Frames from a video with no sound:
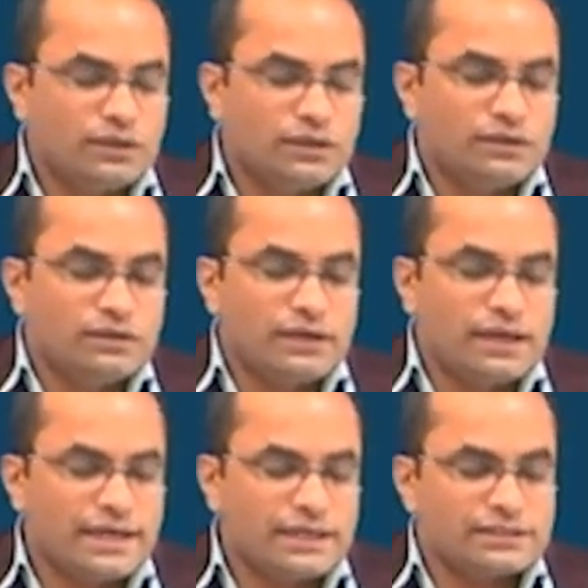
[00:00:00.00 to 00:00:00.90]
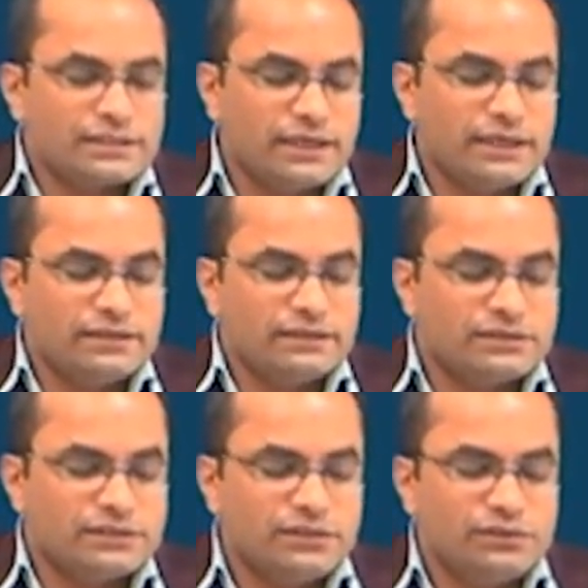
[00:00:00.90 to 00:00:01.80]
uh, x
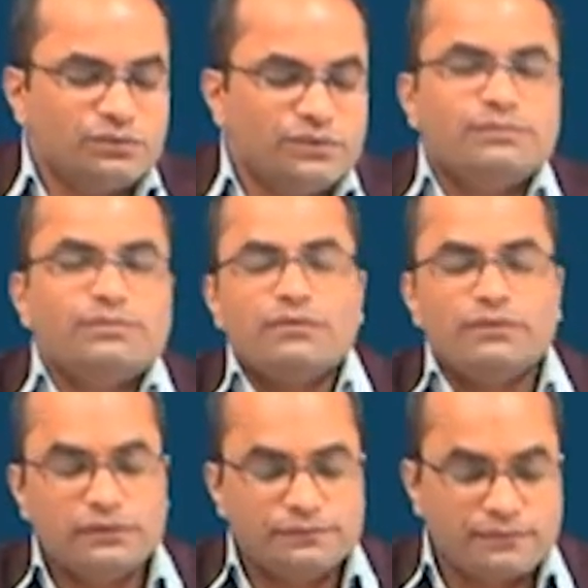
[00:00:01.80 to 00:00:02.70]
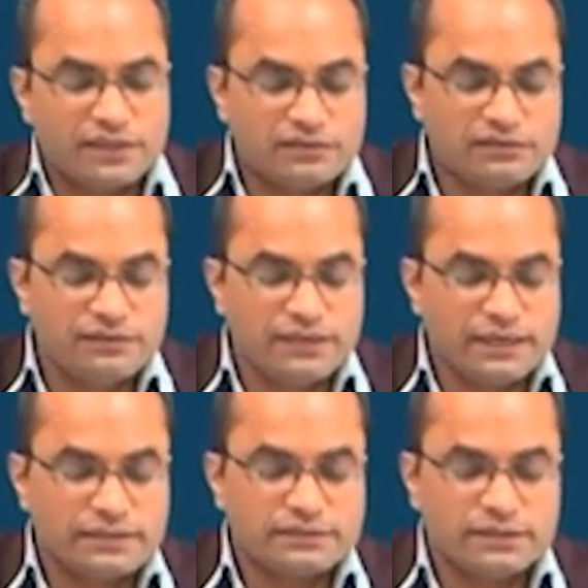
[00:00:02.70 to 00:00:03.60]
and C 2 e power 3
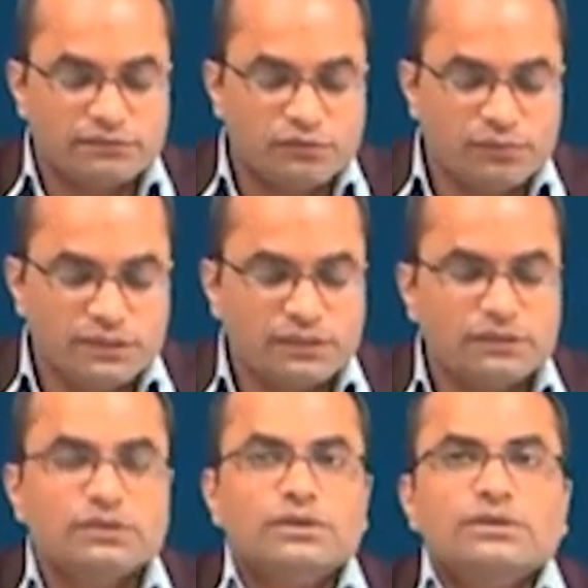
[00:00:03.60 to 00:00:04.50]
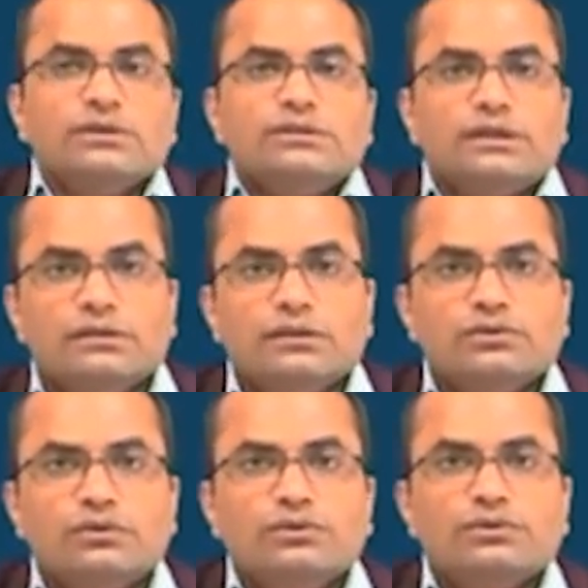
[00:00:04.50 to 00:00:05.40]
x that will be the general
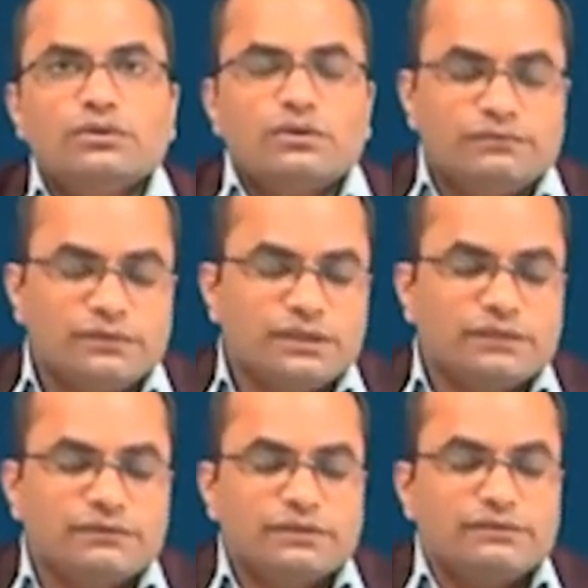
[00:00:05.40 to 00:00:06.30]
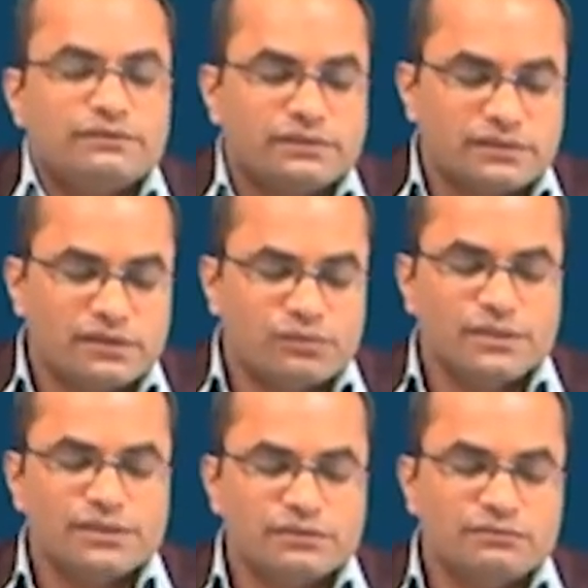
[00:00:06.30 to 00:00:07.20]
solution of the given differential
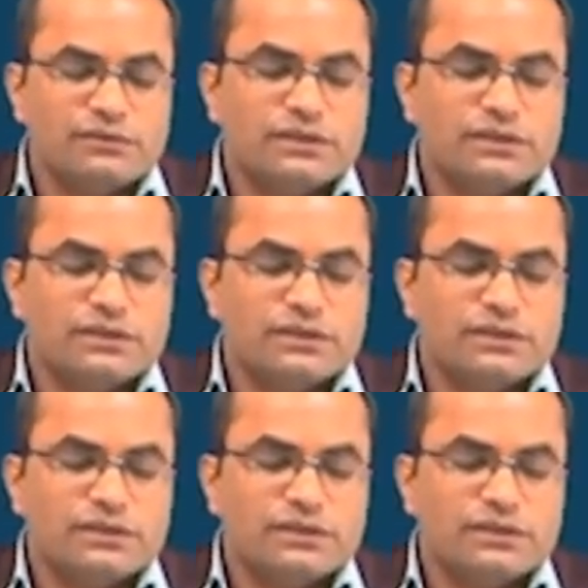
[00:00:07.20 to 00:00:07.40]
equation.